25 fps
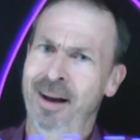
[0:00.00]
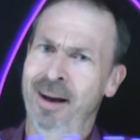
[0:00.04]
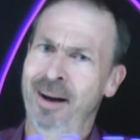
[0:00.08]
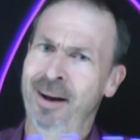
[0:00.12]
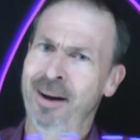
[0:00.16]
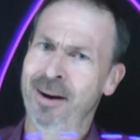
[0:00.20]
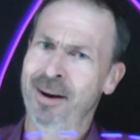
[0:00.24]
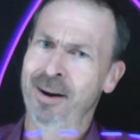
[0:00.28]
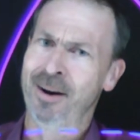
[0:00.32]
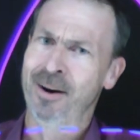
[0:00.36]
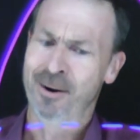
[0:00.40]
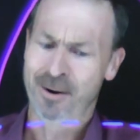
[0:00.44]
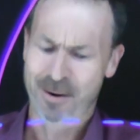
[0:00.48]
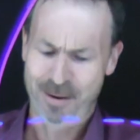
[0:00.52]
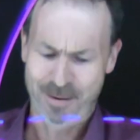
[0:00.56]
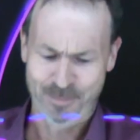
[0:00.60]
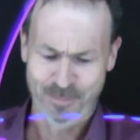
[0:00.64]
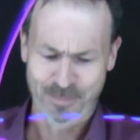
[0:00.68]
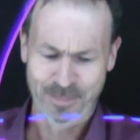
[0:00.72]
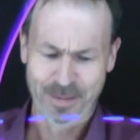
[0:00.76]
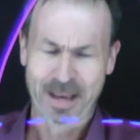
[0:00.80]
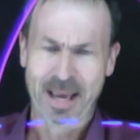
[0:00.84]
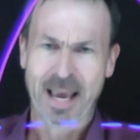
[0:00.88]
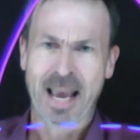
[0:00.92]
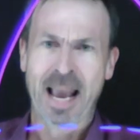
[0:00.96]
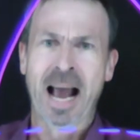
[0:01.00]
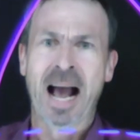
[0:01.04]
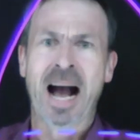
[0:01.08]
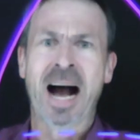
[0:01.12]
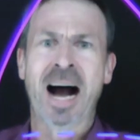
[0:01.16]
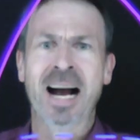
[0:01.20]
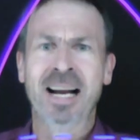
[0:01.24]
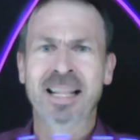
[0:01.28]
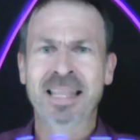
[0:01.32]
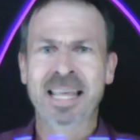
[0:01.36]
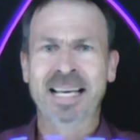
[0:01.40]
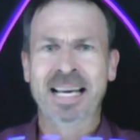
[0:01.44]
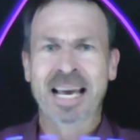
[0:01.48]
Uh-oh,
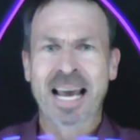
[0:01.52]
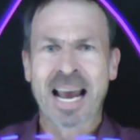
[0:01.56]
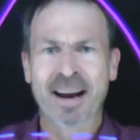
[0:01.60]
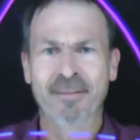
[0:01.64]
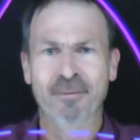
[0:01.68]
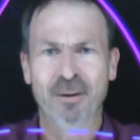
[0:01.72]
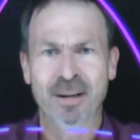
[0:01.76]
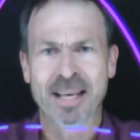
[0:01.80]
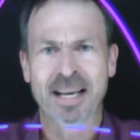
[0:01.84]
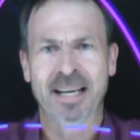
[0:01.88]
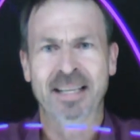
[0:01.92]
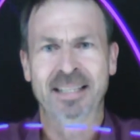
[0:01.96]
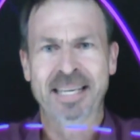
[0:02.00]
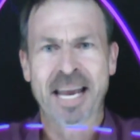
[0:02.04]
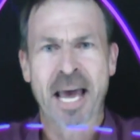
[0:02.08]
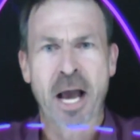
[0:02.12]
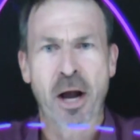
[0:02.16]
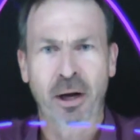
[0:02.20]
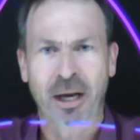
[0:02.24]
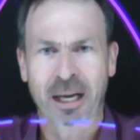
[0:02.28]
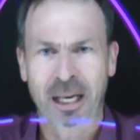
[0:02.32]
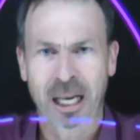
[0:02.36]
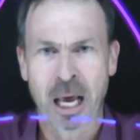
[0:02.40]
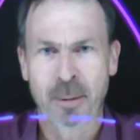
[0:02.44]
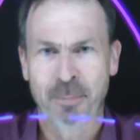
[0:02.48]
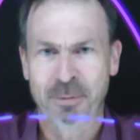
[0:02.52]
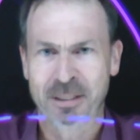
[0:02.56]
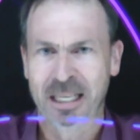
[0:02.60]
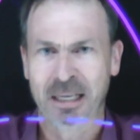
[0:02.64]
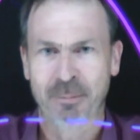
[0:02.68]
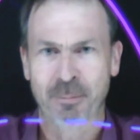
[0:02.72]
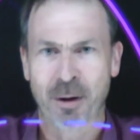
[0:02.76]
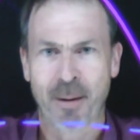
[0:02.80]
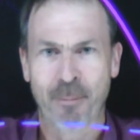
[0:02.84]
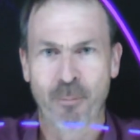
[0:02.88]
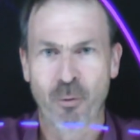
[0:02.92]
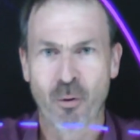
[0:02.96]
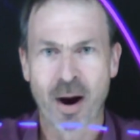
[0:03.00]
I think everything is now collapsing
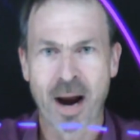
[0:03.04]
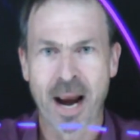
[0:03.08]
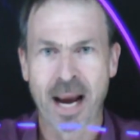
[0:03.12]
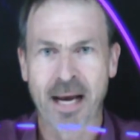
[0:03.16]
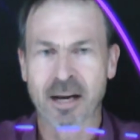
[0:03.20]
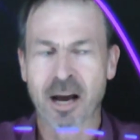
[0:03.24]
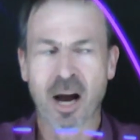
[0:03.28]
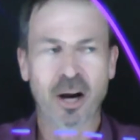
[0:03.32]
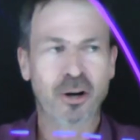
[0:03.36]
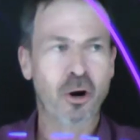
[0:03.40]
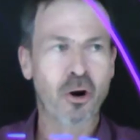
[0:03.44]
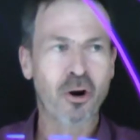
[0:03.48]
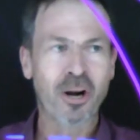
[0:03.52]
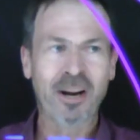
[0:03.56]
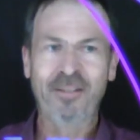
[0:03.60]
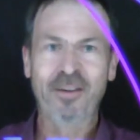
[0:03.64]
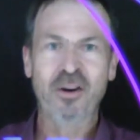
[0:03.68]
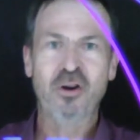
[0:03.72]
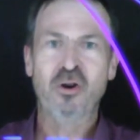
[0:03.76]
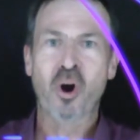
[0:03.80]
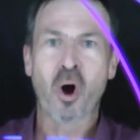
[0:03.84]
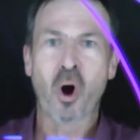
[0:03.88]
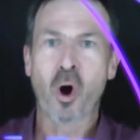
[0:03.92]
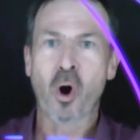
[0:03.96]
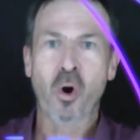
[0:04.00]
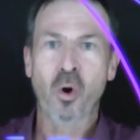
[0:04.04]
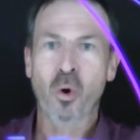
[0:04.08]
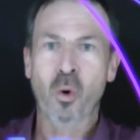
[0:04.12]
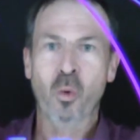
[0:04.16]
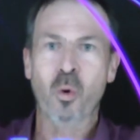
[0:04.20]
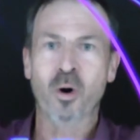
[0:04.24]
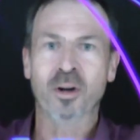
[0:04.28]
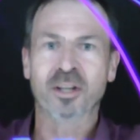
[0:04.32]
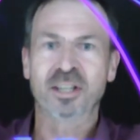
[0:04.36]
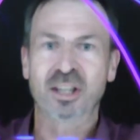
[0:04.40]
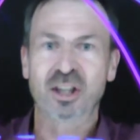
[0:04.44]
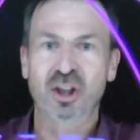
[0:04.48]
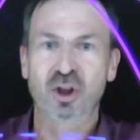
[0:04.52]
in my brain. I don't even know
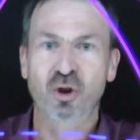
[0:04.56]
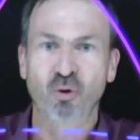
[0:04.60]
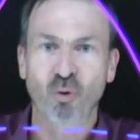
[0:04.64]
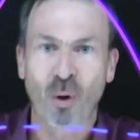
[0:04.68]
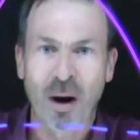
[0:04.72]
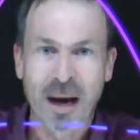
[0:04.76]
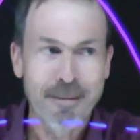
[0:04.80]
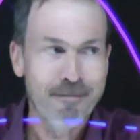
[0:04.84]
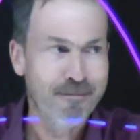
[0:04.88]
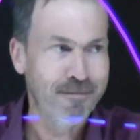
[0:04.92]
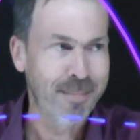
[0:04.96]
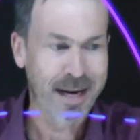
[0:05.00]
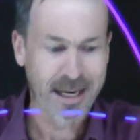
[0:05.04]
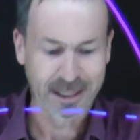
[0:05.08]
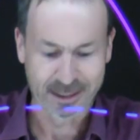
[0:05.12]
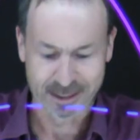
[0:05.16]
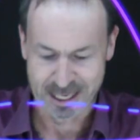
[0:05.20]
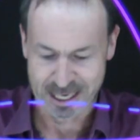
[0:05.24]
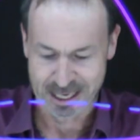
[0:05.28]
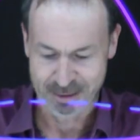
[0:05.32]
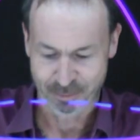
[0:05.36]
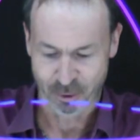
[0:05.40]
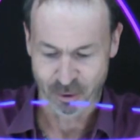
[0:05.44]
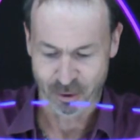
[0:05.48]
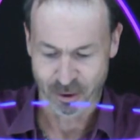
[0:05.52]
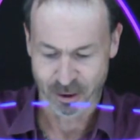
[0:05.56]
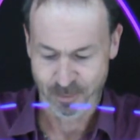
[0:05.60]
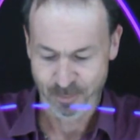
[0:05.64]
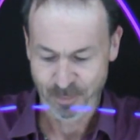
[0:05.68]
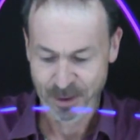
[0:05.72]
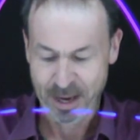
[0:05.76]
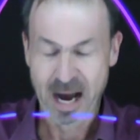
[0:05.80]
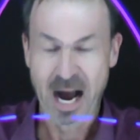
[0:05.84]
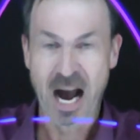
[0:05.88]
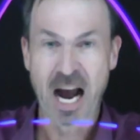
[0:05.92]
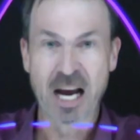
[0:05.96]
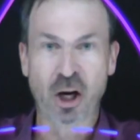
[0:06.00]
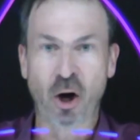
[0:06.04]
what straight means
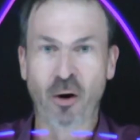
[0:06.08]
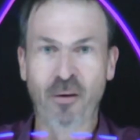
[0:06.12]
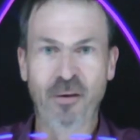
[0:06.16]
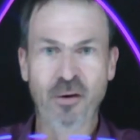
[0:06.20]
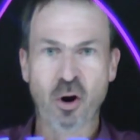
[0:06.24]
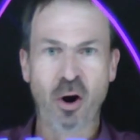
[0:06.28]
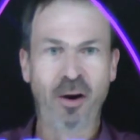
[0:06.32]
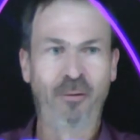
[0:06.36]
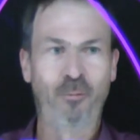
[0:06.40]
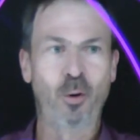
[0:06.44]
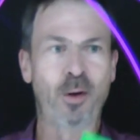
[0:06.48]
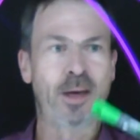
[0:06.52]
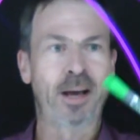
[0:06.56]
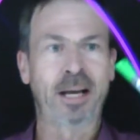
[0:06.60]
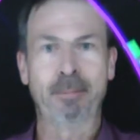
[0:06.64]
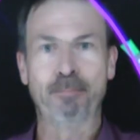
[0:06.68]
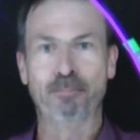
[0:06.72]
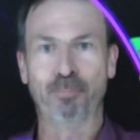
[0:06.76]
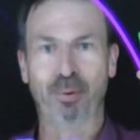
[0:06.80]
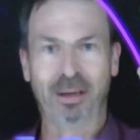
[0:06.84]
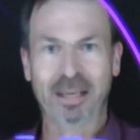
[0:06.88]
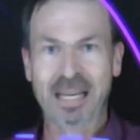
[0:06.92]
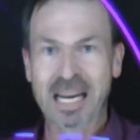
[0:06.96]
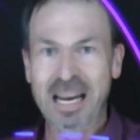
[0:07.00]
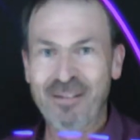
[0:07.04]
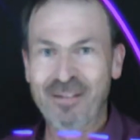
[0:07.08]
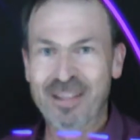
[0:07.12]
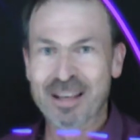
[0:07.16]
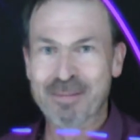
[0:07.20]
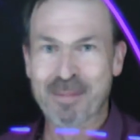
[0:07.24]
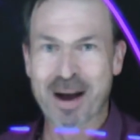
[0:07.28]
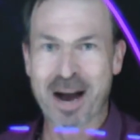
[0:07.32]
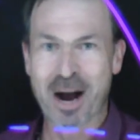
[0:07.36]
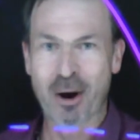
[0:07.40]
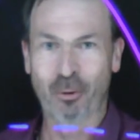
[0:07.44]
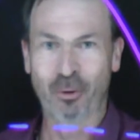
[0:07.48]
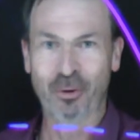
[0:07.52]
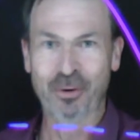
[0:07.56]
anymore. I don't even know whether I can believe the
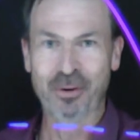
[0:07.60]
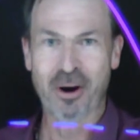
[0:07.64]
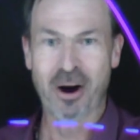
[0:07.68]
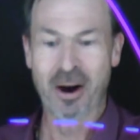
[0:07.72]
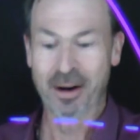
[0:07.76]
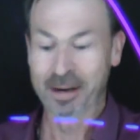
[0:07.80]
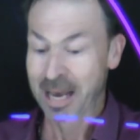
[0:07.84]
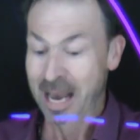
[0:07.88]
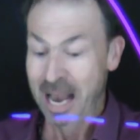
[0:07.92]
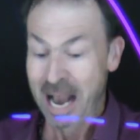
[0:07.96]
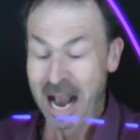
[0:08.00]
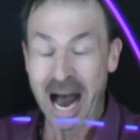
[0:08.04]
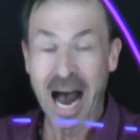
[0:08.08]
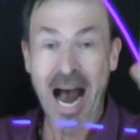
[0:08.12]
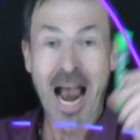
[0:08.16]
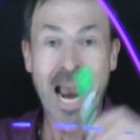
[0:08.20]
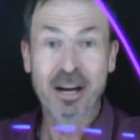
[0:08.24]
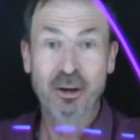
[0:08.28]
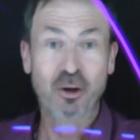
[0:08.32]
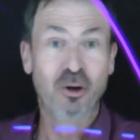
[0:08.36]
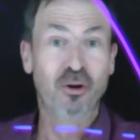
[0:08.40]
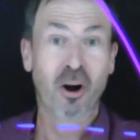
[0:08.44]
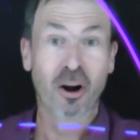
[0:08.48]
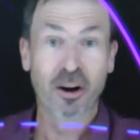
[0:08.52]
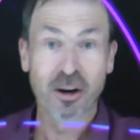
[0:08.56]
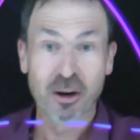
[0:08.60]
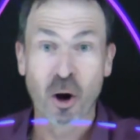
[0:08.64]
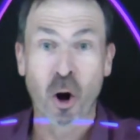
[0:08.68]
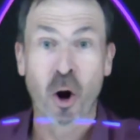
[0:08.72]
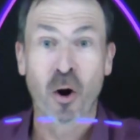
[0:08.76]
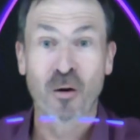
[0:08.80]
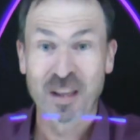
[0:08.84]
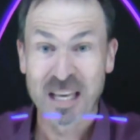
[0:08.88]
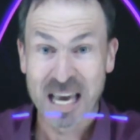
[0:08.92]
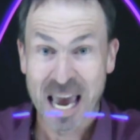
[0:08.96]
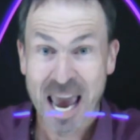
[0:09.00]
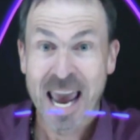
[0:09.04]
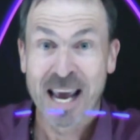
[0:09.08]
mark or not. I do not
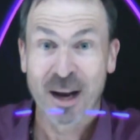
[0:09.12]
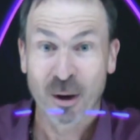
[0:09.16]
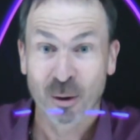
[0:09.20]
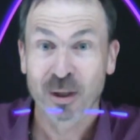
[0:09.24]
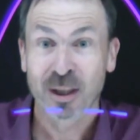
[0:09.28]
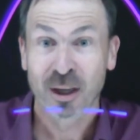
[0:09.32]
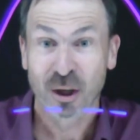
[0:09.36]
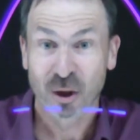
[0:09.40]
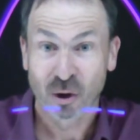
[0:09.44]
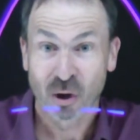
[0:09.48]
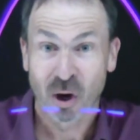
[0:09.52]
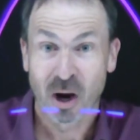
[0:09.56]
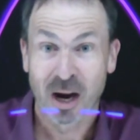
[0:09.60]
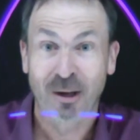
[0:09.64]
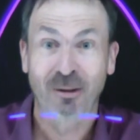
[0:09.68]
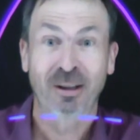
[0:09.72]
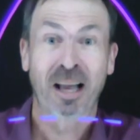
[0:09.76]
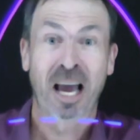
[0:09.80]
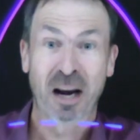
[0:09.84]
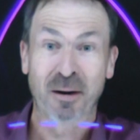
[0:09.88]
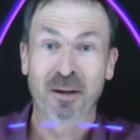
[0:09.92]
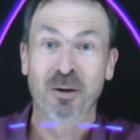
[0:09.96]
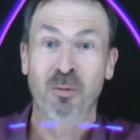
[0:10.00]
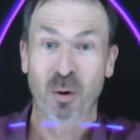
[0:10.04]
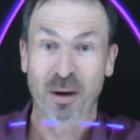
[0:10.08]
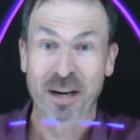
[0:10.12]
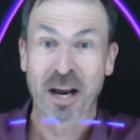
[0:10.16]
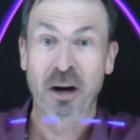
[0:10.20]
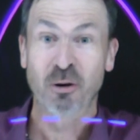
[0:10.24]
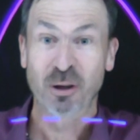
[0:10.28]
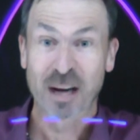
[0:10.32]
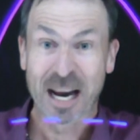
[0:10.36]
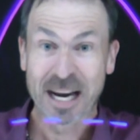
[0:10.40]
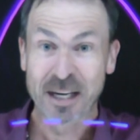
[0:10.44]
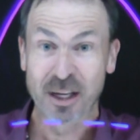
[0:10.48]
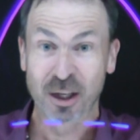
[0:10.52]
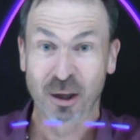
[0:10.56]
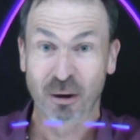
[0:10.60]
know if the angles in a triangle add to
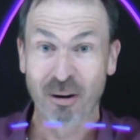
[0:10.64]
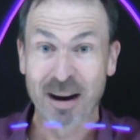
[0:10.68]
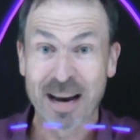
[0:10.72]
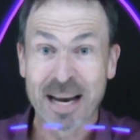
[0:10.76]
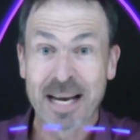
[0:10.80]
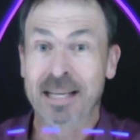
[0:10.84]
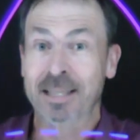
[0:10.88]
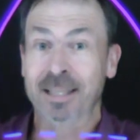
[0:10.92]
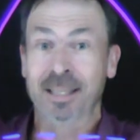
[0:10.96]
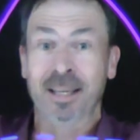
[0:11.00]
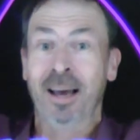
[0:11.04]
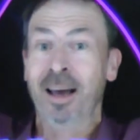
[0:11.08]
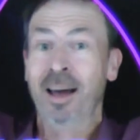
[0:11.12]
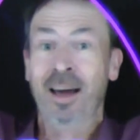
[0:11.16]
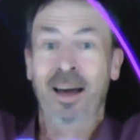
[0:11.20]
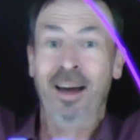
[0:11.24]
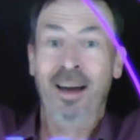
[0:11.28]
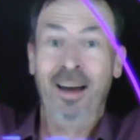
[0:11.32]
180 degrees.